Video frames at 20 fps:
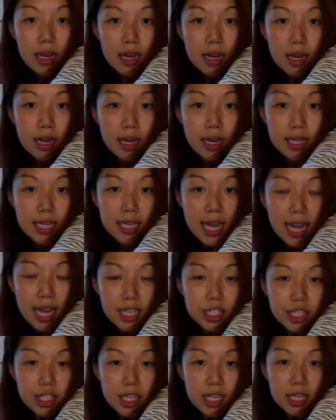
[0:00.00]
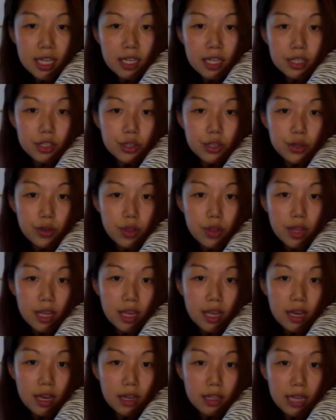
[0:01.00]
attaching to the
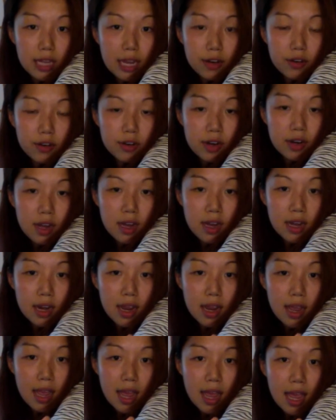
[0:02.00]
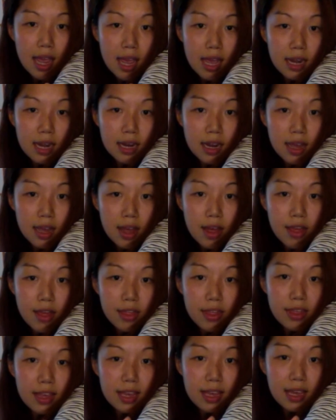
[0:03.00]
olecranon and
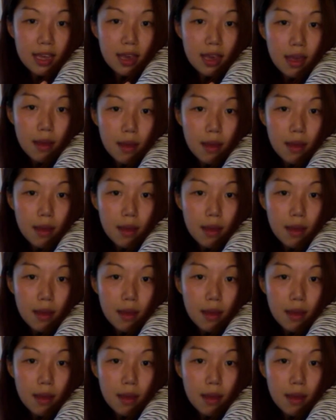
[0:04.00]
the